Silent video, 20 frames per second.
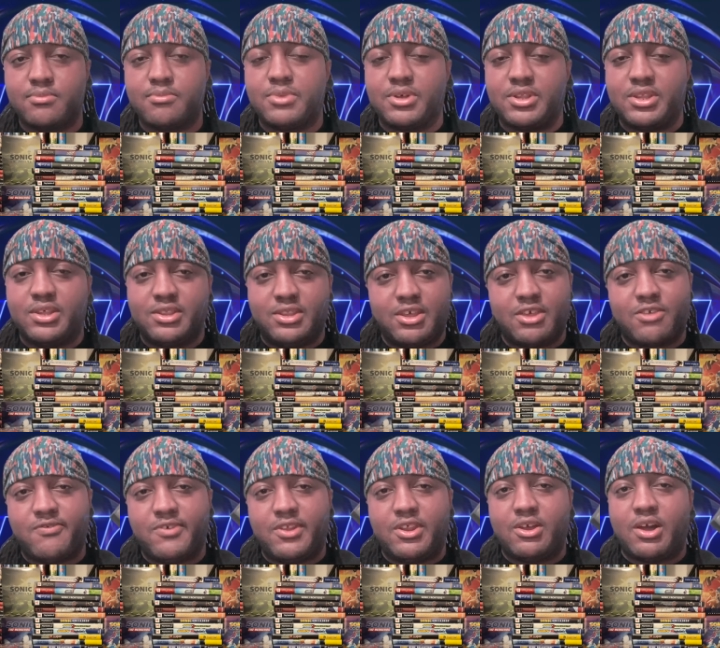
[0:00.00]
But this
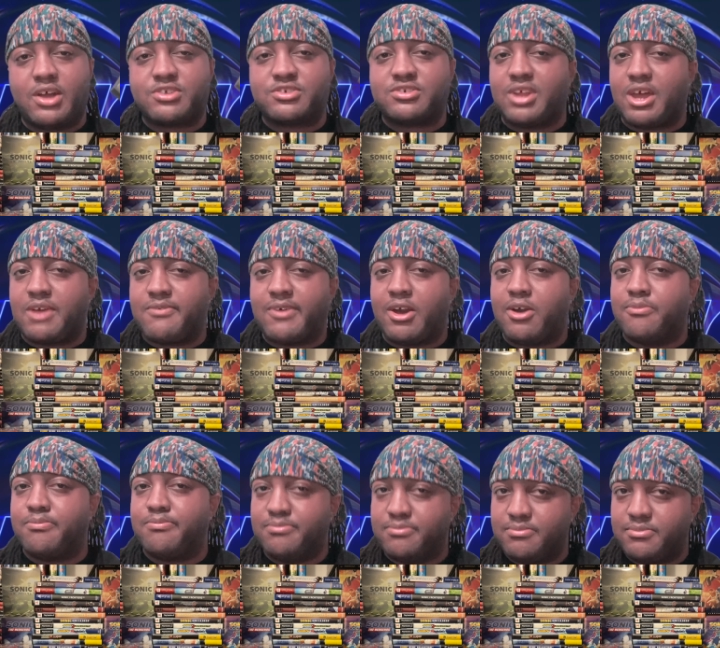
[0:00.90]
video I should have
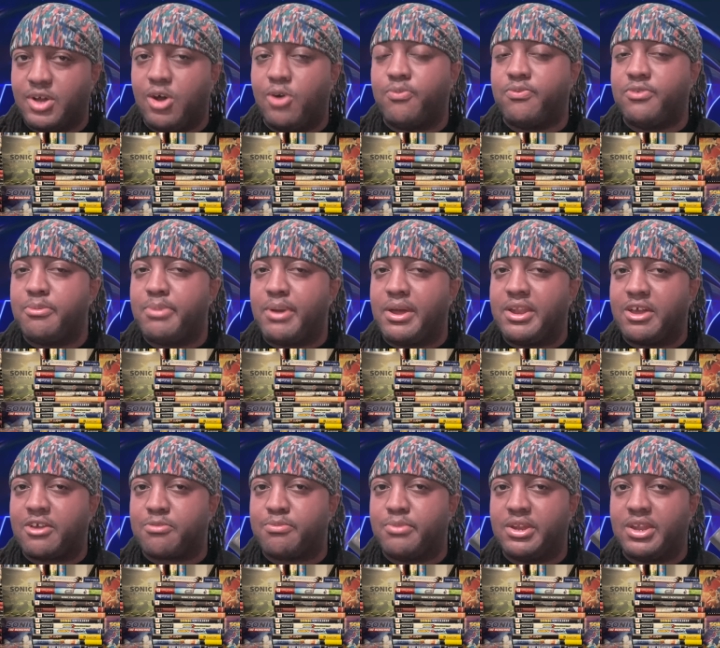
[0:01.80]
out hopefully by
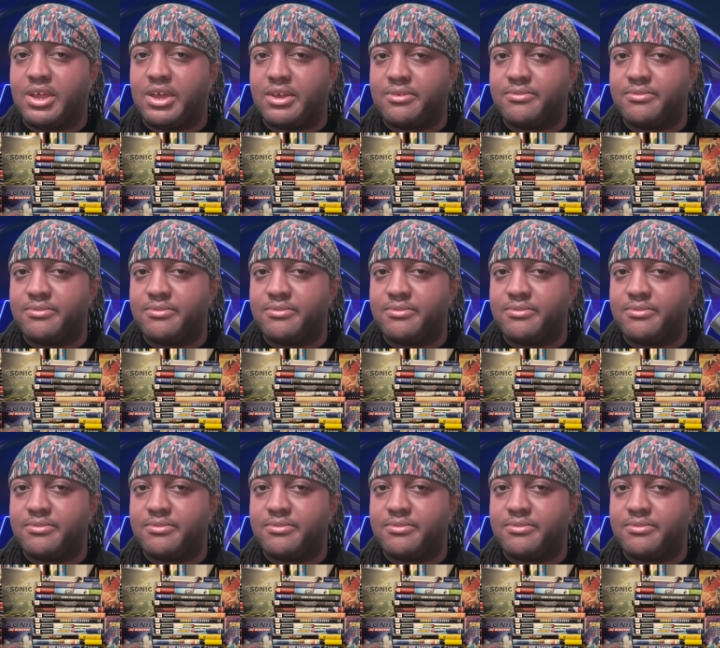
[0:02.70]
next Monday.